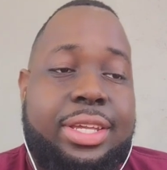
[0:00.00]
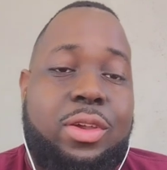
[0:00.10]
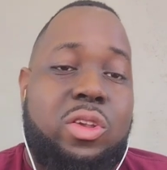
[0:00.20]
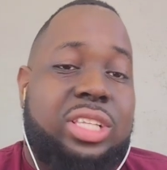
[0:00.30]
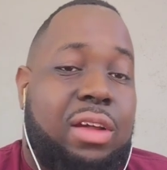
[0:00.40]

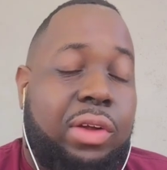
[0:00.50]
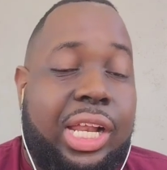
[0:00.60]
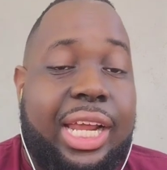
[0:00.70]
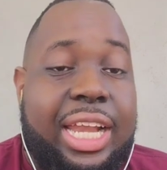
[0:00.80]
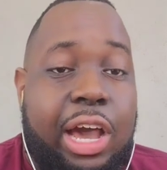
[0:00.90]
Union's not really
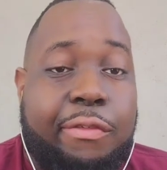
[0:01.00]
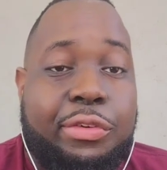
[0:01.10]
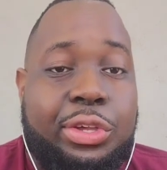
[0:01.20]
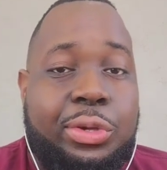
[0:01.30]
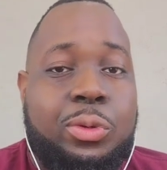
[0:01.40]
looking out for
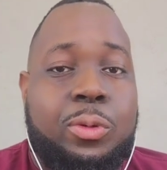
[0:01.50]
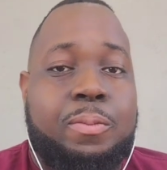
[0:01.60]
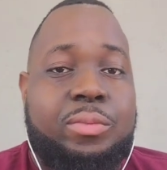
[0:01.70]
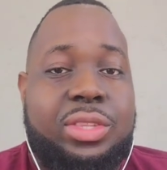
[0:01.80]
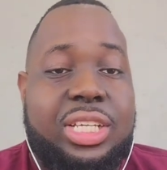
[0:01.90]
you.
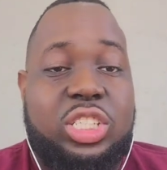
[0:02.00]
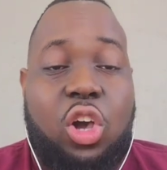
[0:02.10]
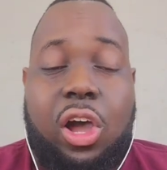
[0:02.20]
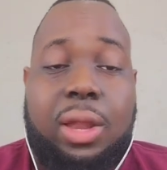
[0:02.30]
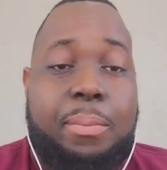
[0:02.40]
This is
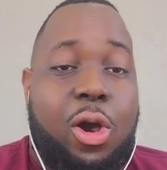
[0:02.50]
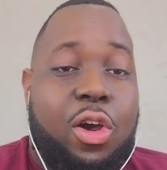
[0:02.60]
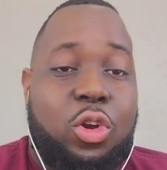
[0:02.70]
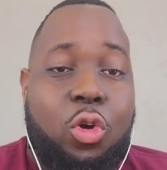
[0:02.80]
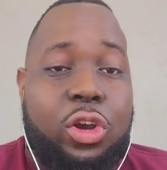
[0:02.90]
all a
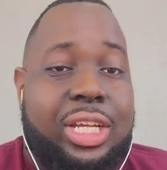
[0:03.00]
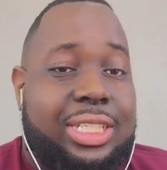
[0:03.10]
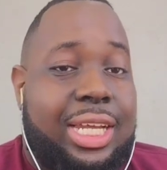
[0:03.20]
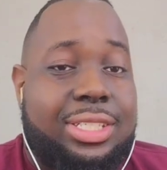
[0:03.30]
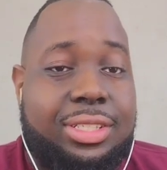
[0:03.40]
part of
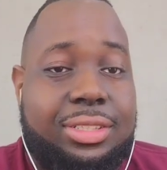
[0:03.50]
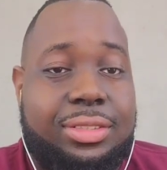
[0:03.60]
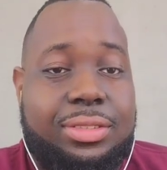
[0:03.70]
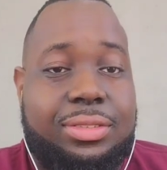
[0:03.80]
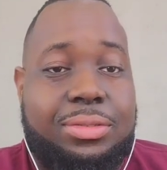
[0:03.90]
orientation,
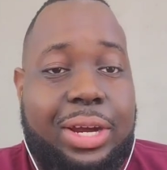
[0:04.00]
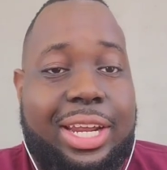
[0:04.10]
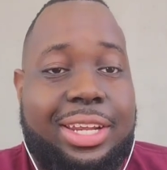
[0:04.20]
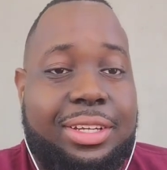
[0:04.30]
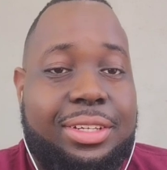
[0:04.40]

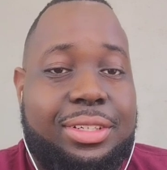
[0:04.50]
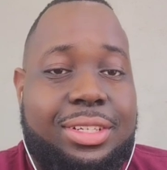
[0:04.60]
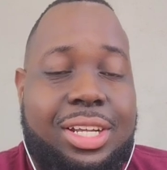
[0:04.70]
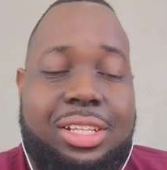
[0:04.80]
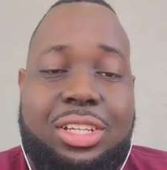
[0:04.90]
right?
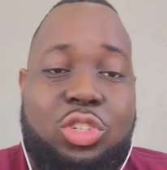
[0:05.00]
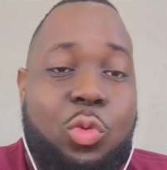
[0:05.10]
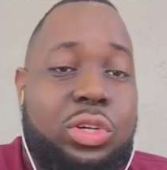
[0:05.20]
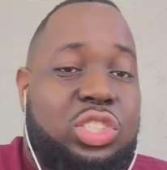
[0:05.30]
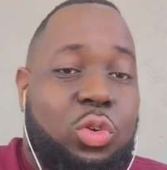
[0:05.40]
Nothing to do
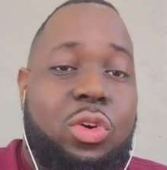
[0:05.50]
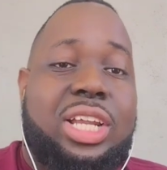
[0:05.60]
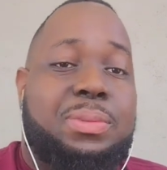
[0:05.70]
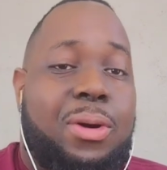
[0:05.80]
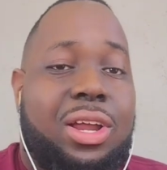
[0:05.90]
with the store in
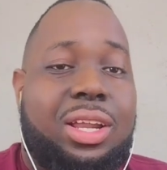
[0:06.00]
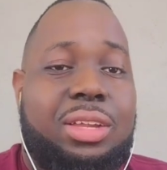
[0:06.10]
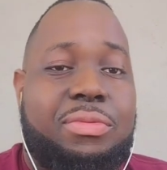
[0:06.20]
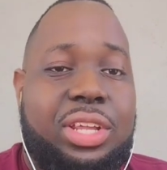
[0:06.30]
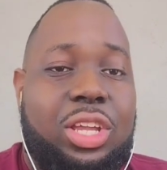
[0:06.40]
this part of the
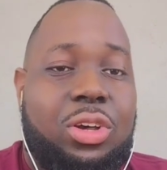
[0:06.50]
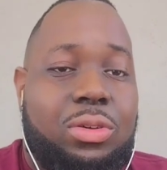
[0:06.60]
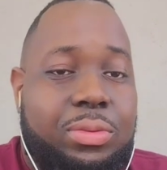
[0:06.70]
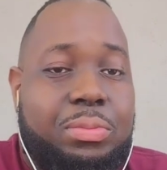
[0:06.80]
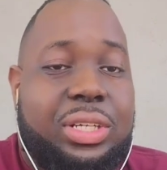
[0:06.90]
video,
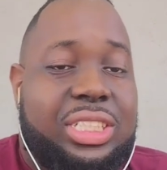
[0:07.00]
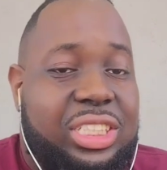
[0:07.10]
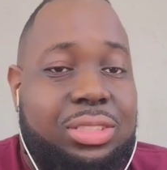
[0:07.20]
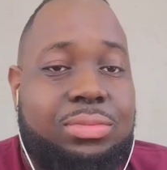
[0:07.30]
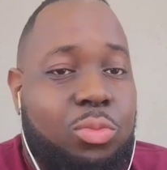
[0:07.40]
but just
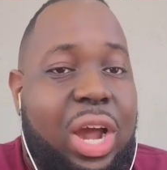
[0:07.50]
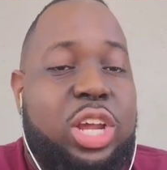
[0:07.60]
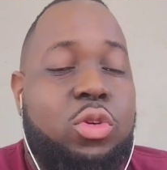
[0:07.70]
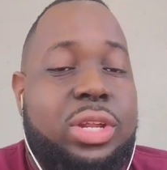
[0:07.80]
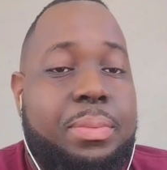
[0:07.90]
why you
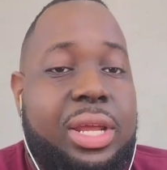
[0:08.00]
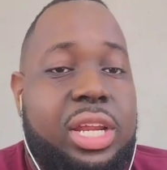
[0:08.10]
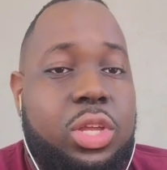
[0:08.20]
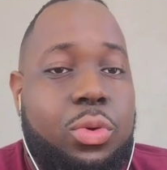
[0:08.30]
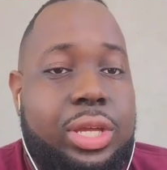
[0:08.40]
don't need to be in a
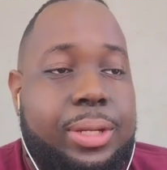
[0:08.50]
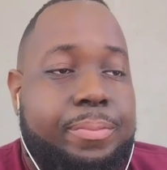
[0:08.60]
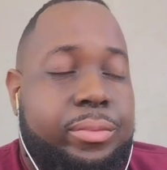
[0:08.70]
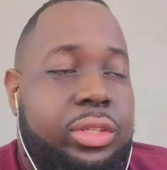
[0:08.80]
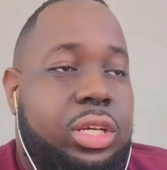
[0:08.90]
union.
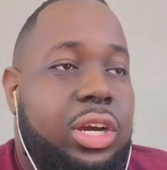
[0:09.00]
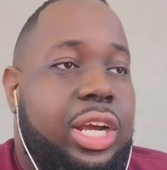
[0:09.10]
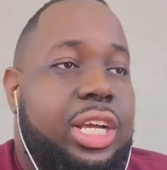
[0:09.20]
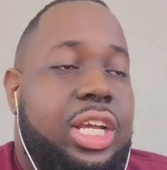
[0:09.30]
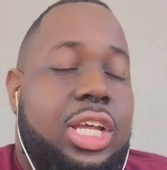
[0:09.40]
All
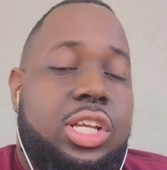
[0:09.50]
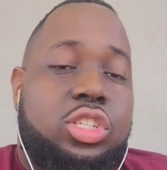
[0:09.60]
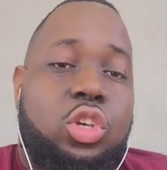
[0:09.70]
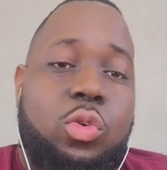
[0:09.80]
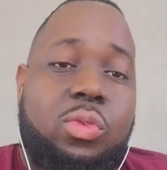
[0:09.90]
right.
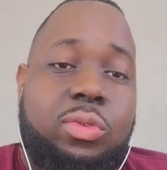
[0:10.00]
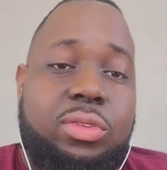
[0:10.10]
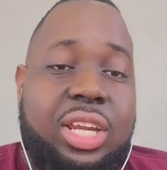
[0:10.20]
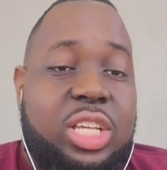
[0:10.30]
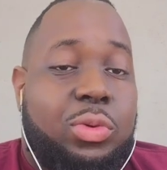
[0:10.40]
So,
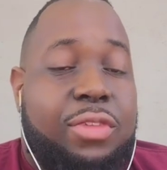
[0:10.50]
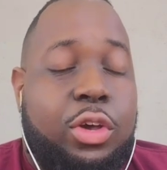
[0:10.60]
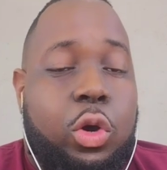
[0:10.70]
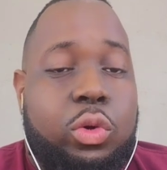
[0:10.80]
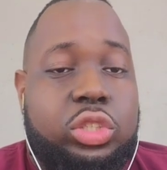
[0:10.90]
and that's what info
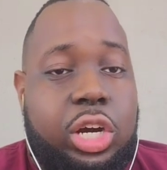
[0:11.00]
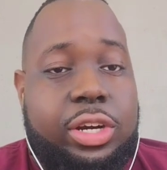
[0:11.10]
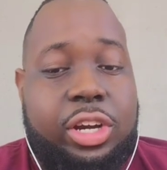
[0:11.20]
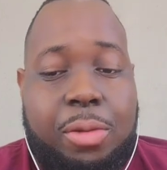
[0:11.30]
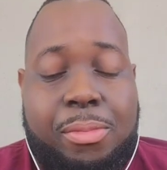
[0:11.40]
owners are.
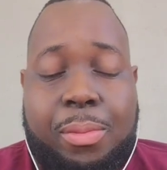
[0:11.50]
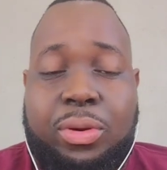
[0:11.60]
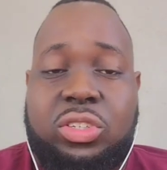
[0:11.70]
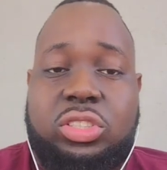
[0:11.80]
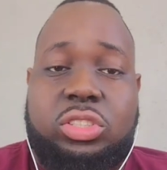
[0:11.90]
They're
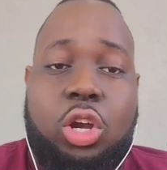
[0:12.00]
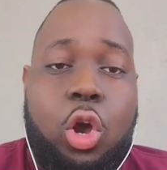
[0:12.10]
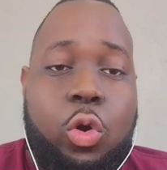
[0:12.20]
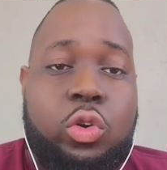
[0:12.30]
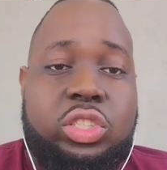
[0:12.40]
members, they're
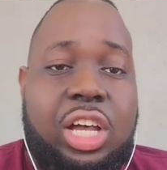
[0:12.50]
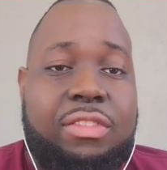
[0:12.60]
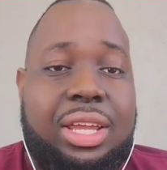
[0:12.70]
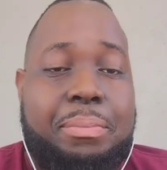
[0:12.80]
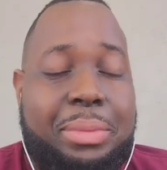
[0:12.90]
owners of
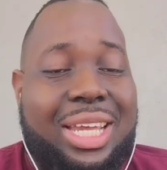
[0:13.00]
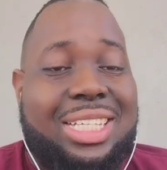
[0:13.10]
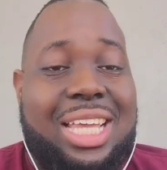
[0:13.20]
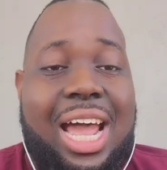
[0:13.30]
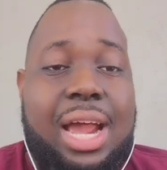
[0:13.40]
a big
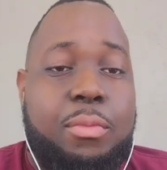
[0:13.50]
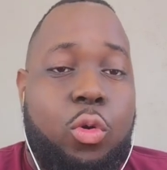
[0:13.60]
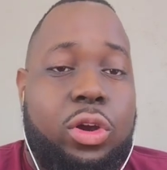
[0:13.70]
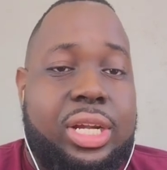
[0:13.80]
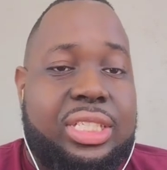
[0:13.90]
time
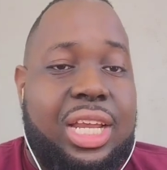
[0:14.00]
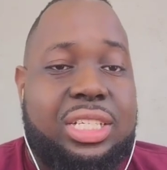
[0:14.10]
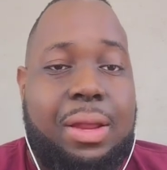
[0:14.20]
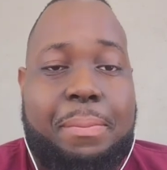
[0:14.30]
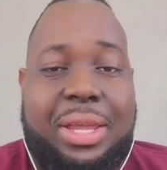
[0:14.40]

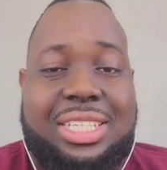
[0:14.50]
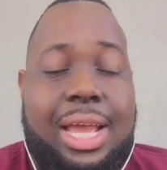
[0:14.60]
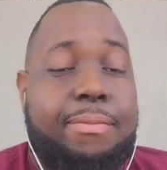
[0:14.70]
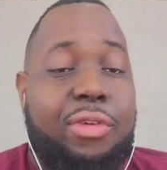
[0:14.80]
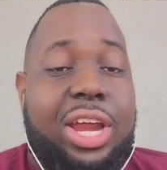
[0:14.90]
organization, a big
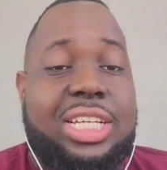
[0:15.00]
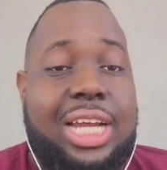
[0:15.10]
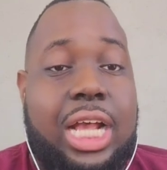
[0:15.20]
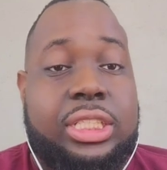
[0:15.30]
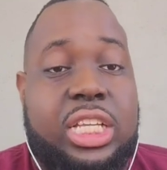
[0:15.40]
time
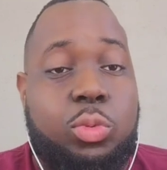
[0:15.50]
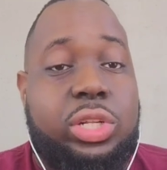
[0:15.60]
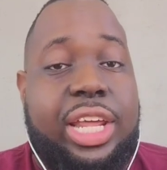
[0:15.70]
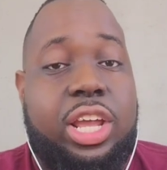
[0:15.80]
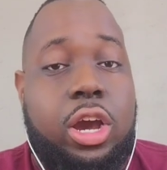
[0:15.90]
franchise. That's what
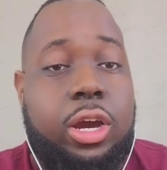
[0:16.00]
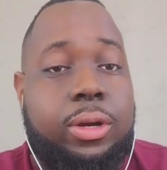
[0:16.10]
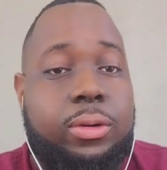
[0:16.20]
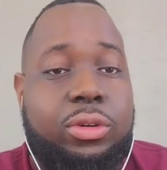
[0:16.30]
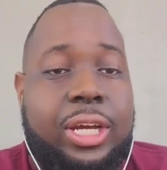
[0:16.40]
they are.
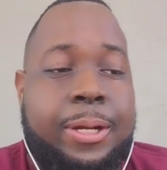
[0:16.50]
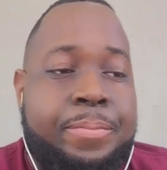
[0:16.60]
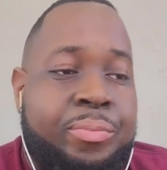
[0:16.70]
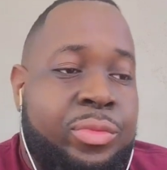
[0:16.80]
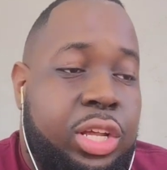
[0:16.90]
Okay.
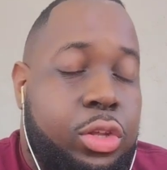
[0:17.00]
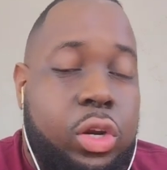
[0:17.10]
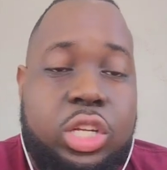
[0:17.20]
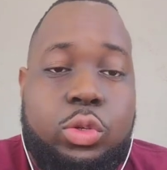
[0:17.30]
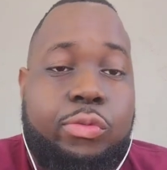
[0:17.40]

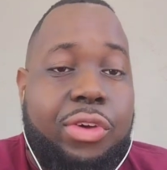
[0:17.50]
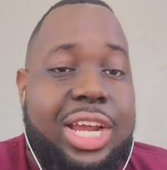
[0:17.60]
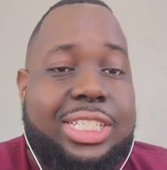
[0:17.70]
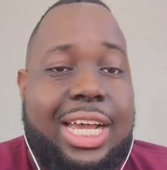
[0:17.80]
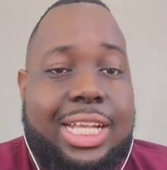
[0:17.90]
32
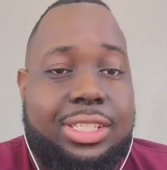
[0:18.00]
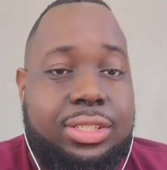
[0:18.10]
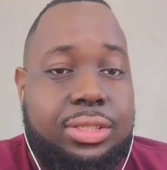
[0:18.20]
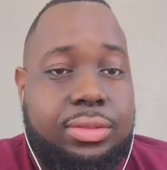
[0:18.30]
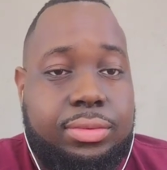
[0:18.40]

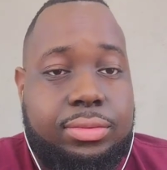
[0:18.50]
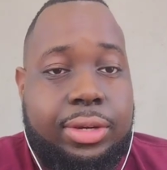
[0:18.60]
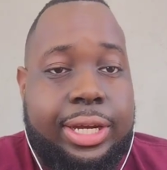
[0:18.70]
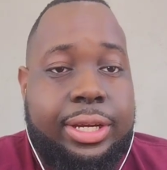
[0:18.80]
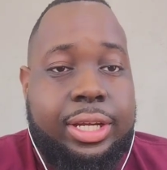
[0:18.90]
franchises,
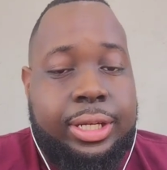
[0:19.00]
right?